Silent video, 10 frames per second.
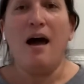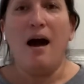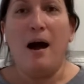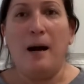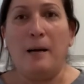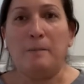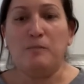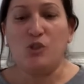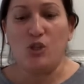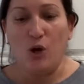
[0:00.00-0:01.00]

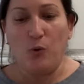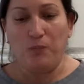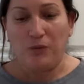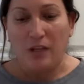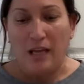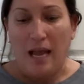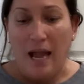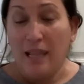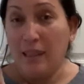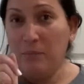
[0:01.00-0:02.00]

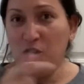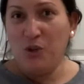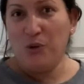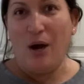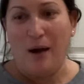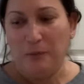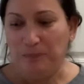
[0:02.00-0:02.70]
Let me show you how.